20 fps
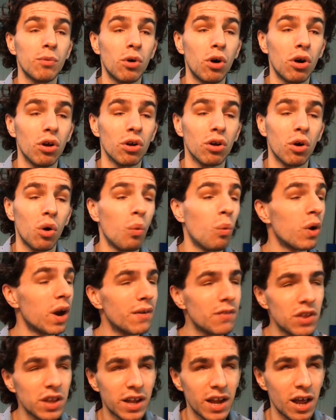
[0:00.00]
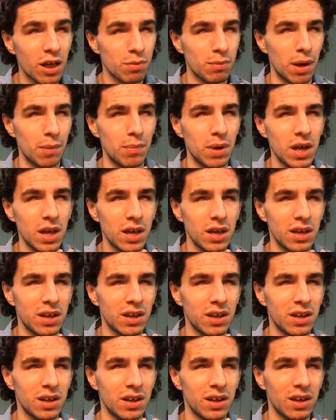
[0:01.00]
term goal, whatever the case may
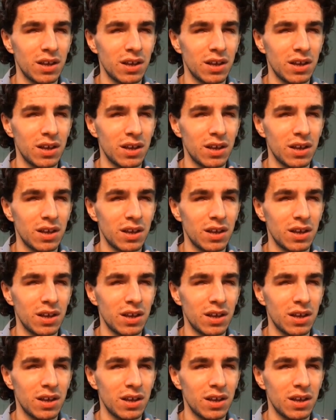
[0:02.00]
be,